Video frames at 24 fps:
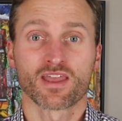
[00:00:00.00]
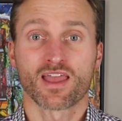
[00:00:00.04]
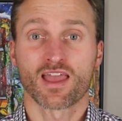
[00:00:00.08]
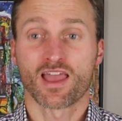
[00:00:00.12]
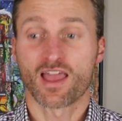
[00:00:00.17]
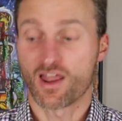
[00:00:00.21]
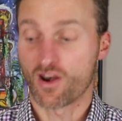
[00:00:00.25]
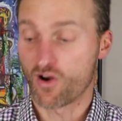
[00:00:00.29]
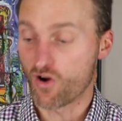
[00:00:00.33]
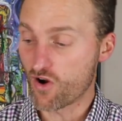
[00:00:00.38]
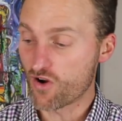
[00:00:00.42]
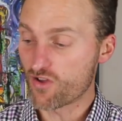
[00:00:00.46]

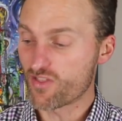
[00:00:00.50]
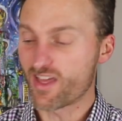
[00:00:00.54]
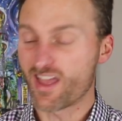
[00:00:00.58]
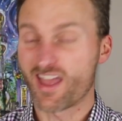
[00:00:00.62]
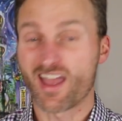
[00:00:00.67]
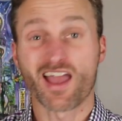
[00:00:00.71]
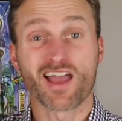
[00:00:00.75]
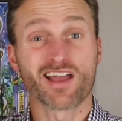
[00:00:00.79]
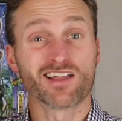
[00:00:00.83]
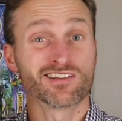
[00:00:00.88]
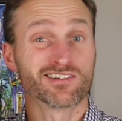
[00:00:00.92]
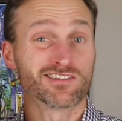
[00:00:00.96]
And are
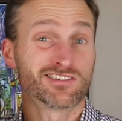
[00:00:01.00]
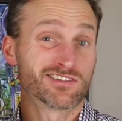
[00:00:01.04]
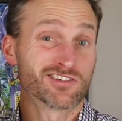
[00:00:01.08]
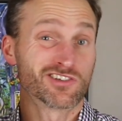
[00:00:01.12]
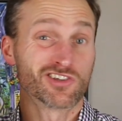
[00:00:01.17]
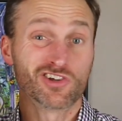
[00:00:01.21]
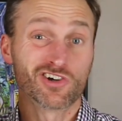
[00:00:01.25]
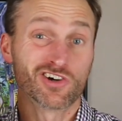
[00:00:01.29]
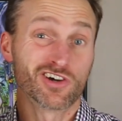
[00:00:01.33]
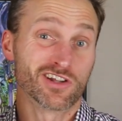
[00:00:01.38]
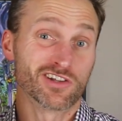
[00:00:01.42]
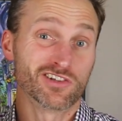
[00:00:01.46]
they
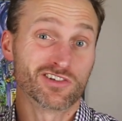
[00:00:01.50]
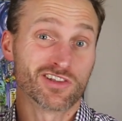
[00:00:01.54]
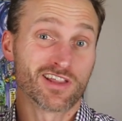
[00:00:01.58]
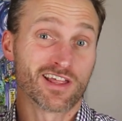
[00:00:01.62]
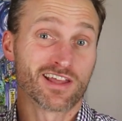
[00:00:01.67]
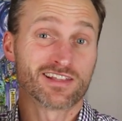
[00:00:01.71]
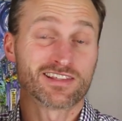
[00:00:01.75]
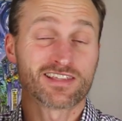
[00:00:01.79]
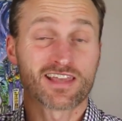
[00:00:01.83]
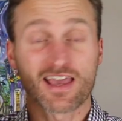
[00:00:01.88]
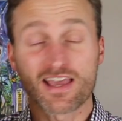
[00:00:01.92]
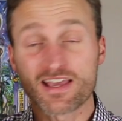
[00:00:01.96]
good? Do
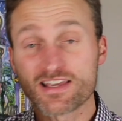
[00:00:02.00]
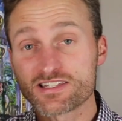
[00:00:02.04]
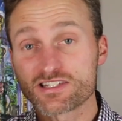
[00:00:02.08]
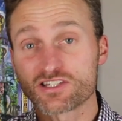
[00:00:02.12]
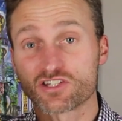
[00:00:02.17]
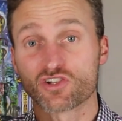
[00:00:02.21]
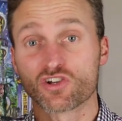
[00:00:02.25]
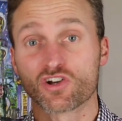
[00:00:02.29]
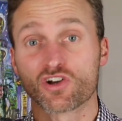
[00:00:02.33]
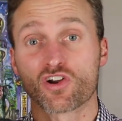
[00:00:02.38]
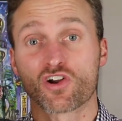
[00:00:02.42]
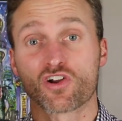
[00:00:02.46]
they taste
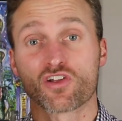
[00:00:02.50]
good?